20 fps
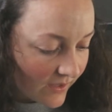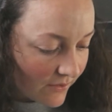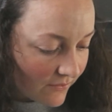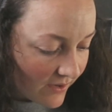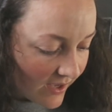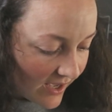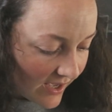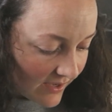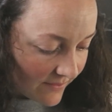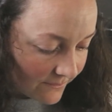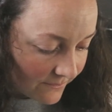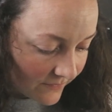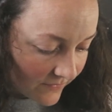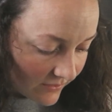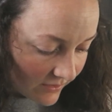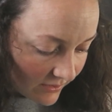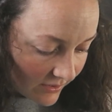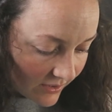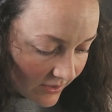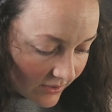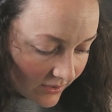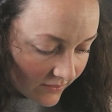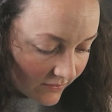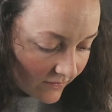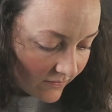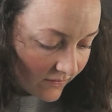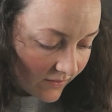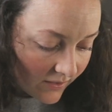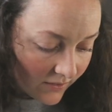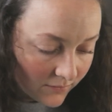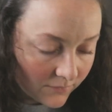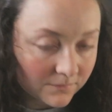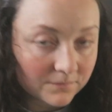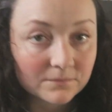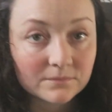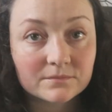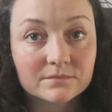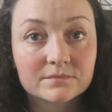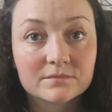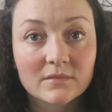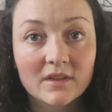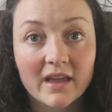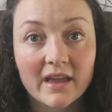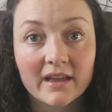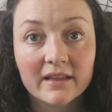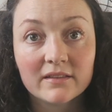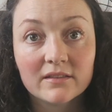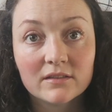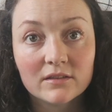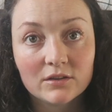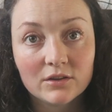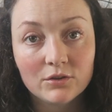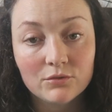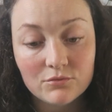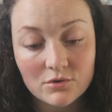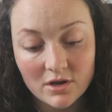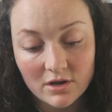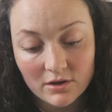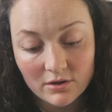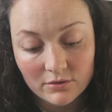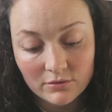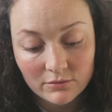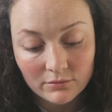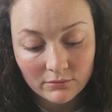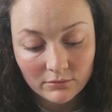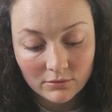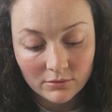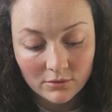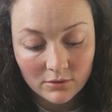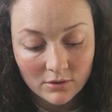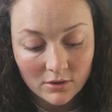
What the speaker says: Okay, so as you know,